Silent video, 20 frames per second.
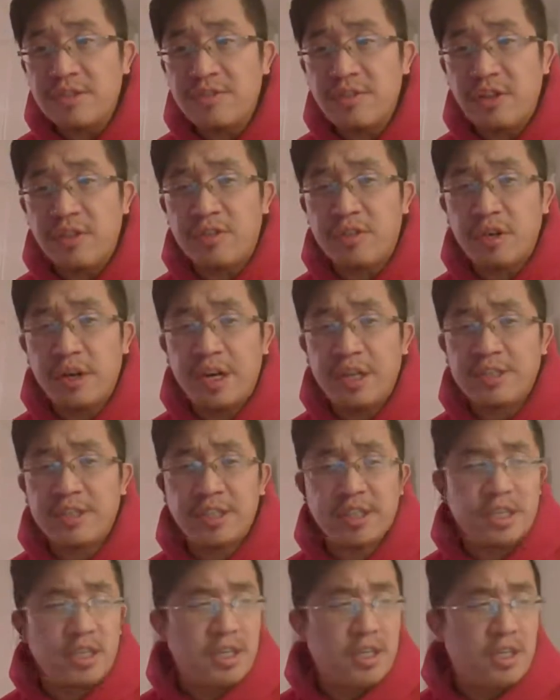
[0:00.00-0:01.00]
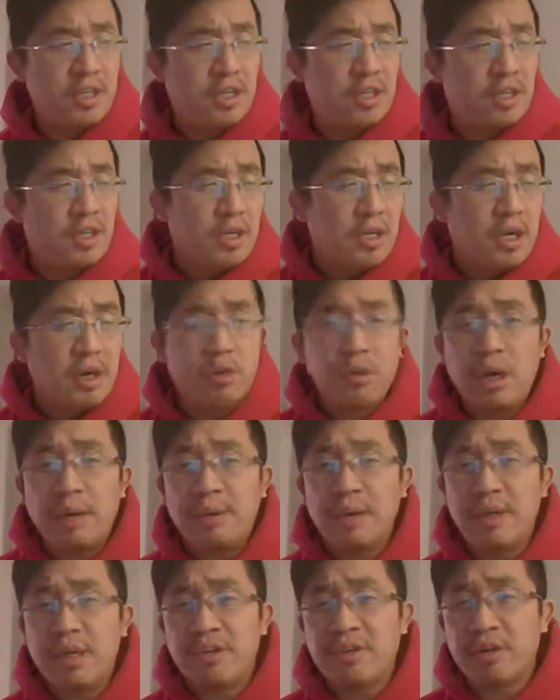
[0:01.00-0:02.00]
That's convenient for Isaac.
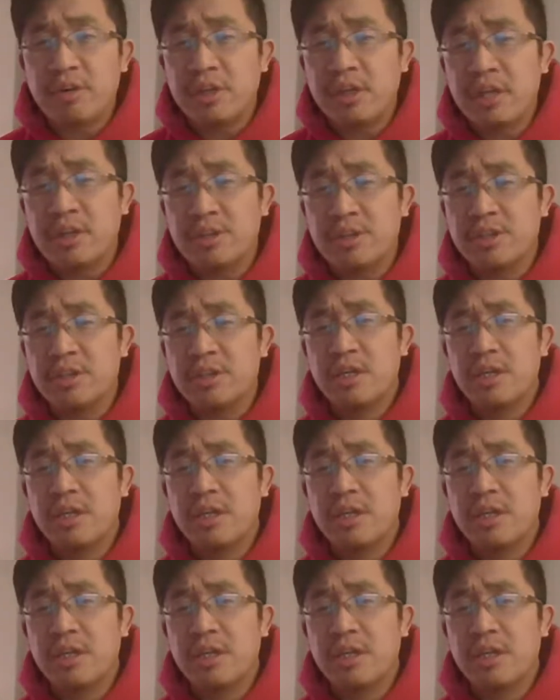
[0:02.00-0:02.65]
What about everyone